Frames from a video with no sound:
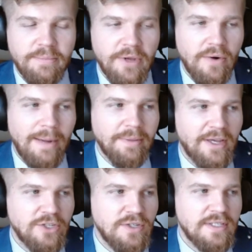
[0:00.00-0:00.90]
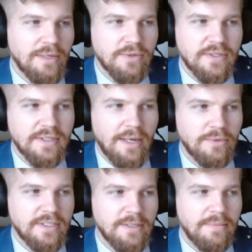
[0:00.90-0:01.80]
PR applications that were that
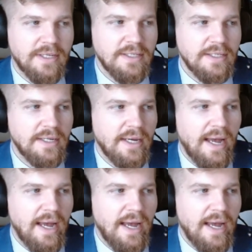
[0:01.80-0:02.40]
were submitted